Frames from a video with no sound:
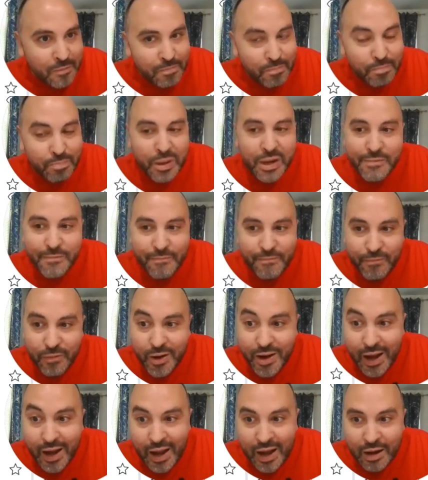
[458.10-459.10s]
But for
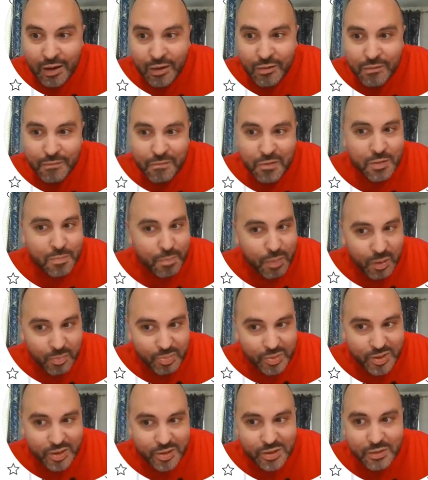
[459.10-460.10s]
now, for the
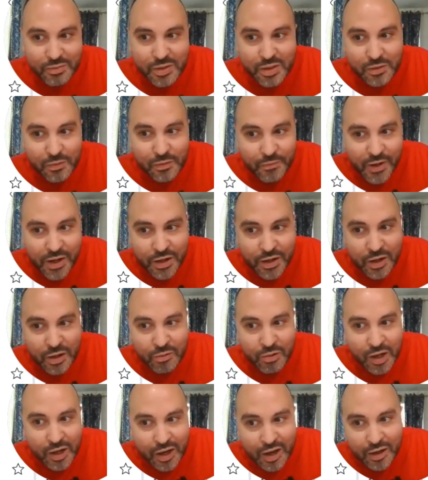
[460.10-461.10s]
purposes of this video,
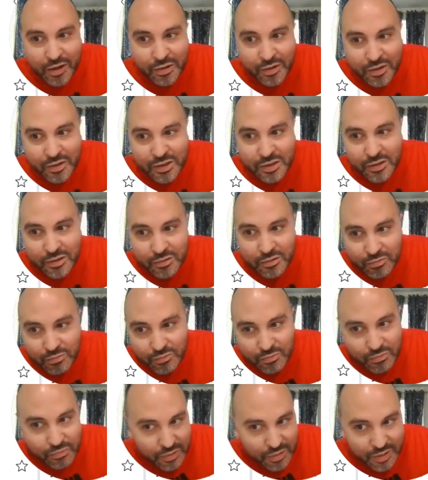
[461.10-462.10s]
again, this
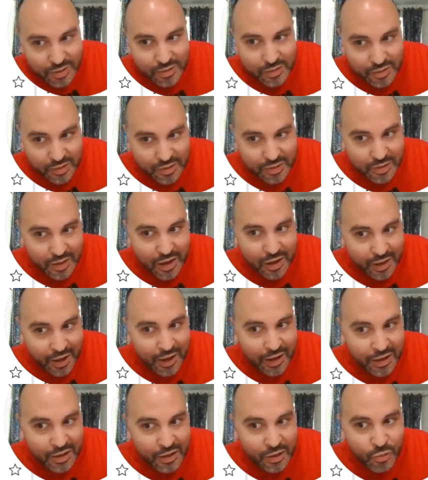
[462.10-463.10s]
got
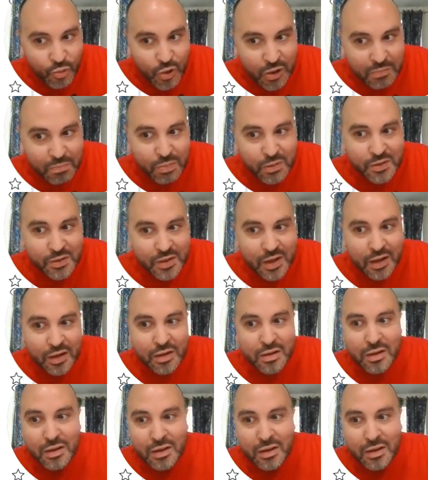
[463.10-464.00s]
81%